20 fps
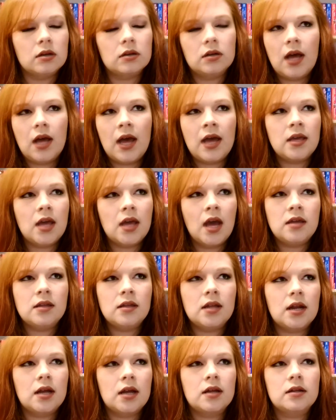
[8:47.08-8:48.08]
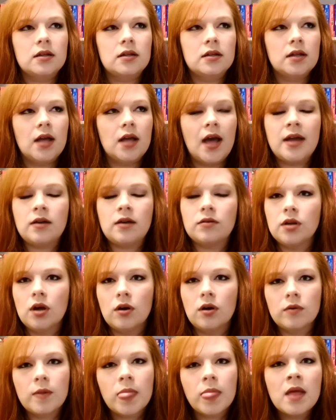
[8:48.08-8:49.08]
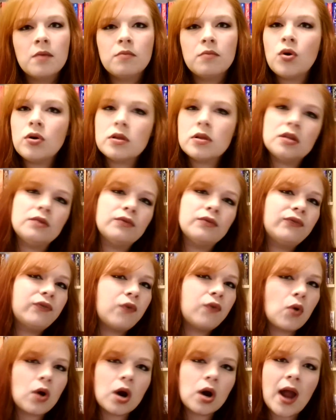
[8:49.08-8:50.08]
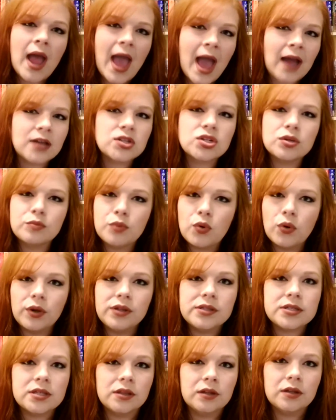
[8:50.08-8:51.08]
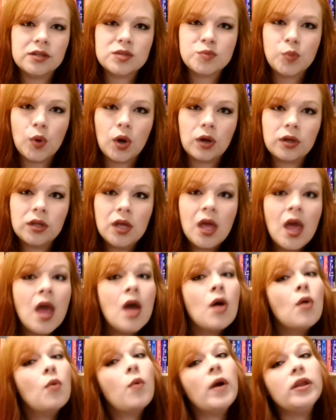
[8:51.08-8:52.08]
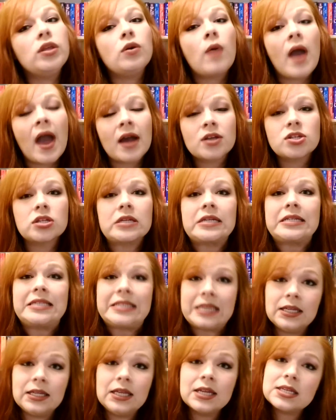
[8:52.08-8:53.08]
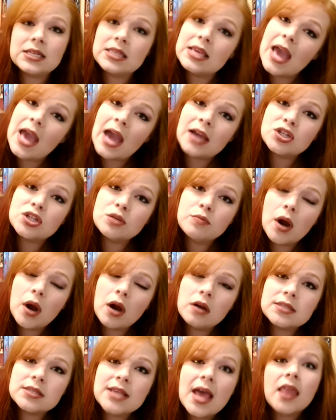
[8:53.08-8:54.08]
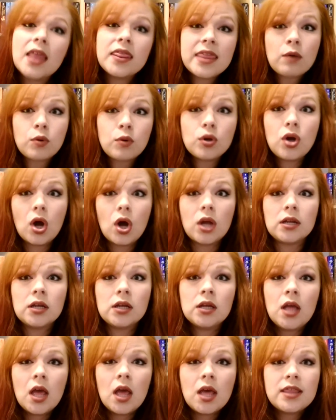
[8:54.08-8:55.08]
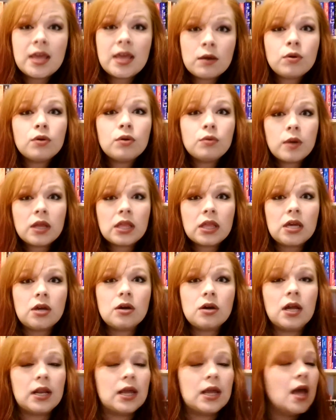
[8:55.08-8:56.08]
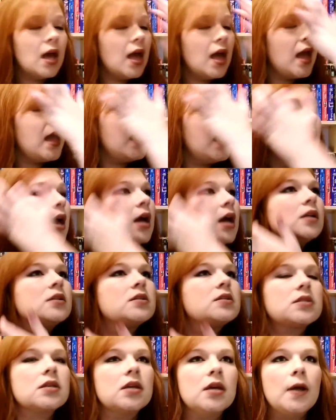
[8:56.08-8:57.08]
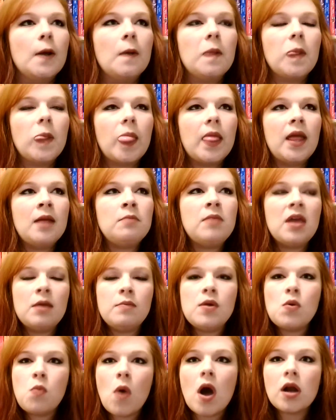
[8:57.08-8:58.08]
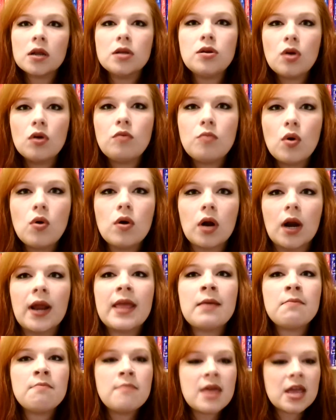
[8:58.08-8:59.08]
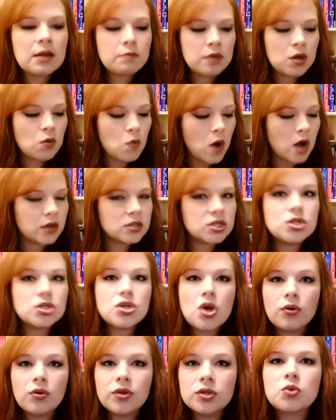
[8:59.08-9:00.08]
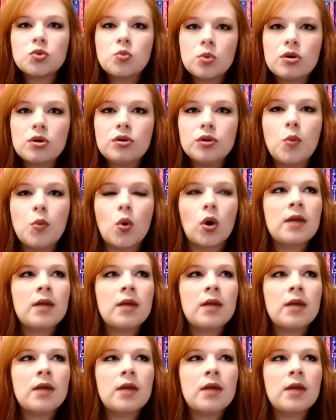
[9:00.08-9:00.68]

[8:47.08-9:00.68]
I don't know, more than 4 action points in this book. When you actually did get to the action parts, they were good. They were really good. And it made me want to know more. It made me want to know this world more.